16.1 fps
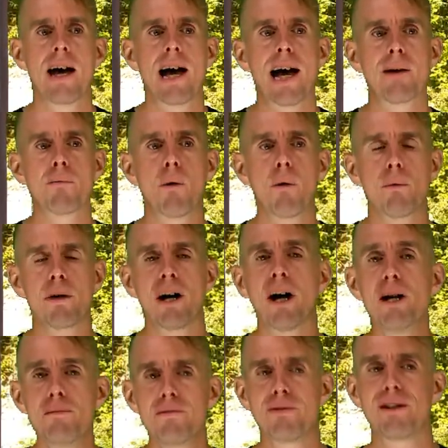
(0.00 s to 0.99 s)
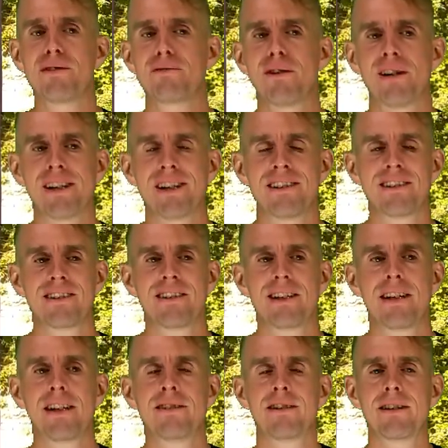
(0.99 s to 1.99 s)
And what we hopefully find
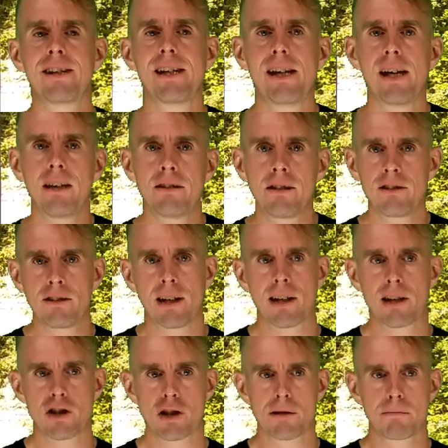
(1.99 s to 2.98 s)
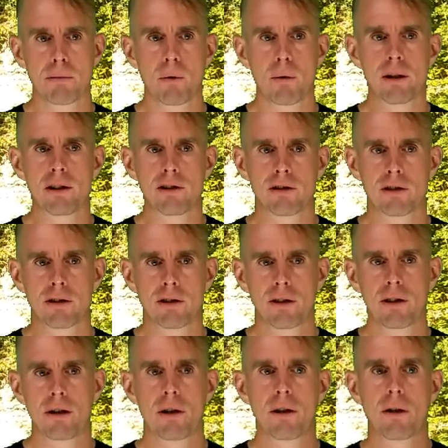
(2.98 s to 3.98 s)
is that the intersection point
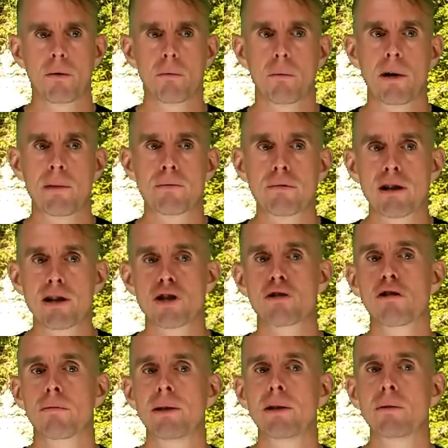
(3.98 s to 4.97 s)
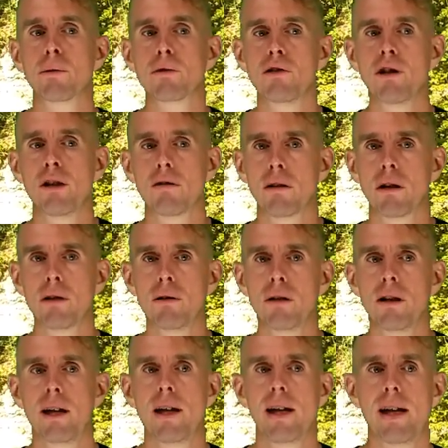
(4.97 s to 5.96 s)
where pressure drop equals 0
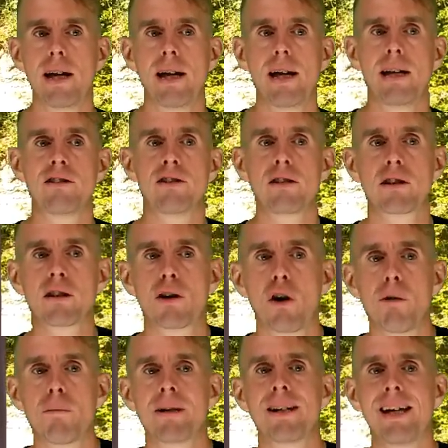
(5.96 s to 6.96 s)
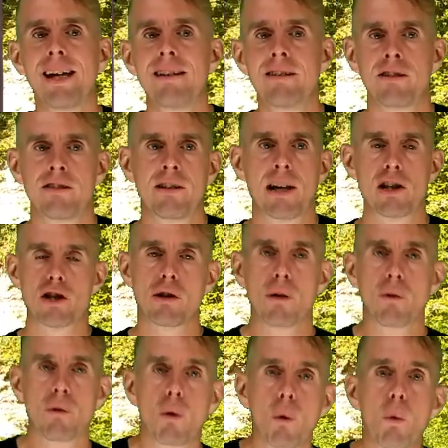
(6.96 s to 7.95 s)
is at a common intersection
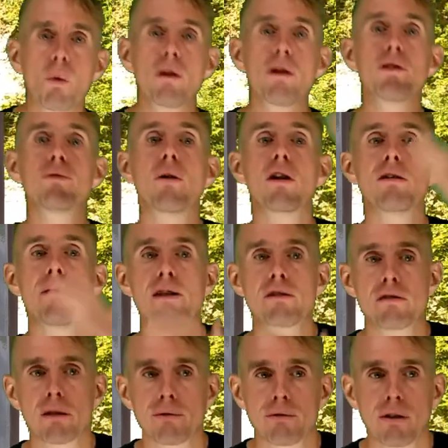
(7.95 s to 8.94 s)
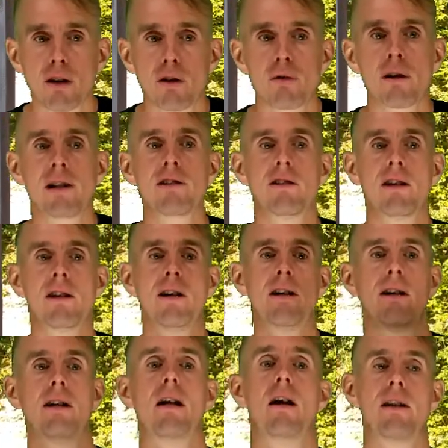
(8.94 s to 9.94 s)
on all those volumetric flow rate
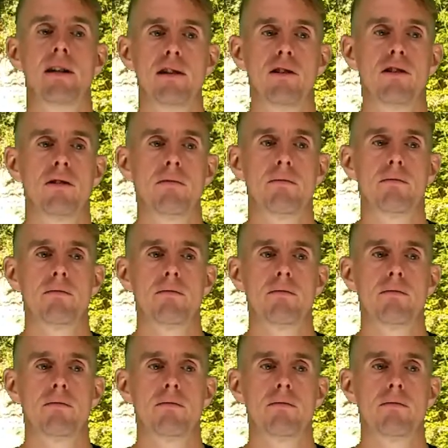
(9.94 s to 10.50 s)
lines.